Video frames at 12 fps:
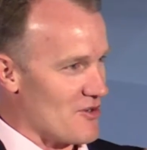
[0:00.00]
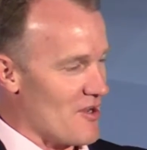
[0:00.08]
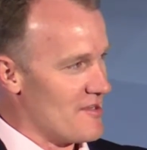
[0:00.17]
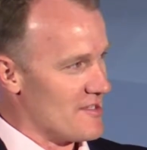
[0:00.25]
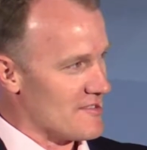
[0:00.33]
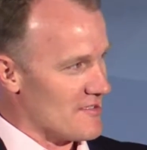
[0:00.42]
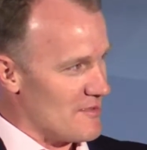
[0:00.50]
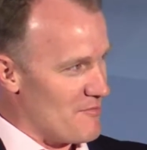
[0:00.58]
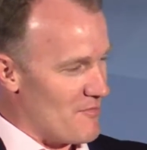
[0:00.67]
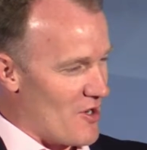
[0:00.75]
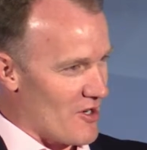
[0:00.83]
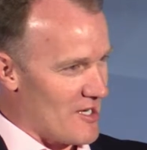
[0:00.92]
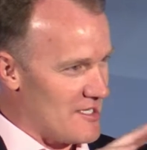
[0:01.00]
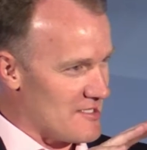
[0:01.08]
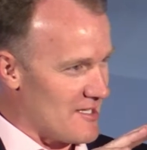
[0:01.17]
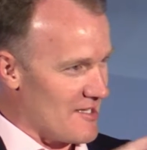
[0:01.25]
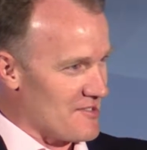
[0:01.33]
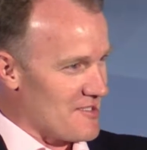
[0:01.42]
are on the marketing
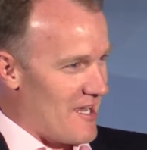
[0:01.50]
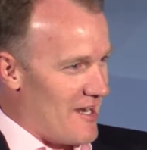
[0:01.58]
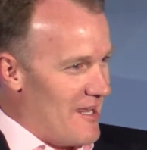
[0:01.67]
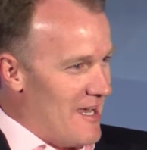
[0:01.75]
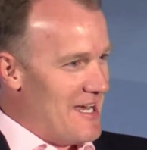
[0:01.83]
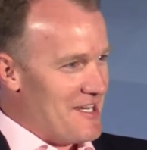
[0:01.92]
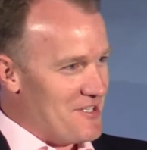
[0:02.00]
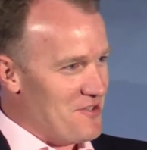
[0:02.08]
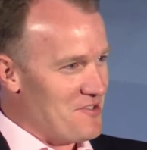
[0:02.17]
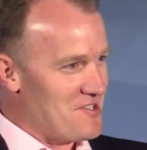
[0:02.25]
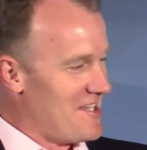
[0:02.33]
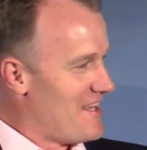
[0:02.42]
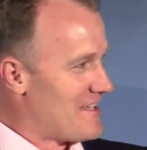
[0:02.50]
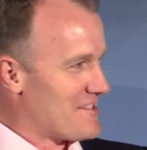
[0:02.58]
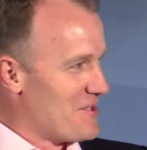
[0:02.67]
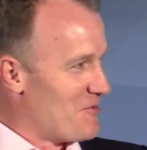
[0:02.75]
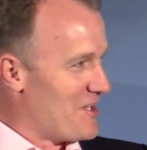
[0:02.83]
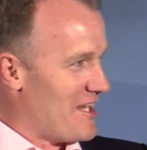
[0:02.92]
sales side. Do you see that
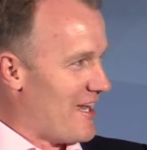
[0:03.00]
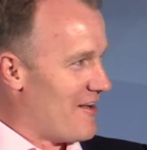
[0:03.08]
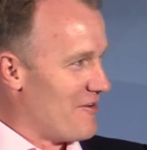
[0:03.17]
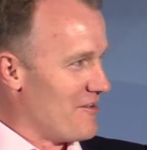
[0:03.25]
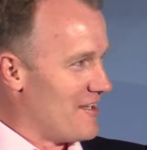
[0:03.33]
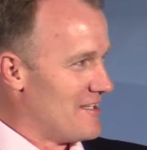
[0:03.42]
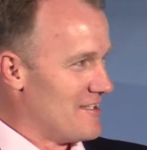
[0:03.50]
slowing down?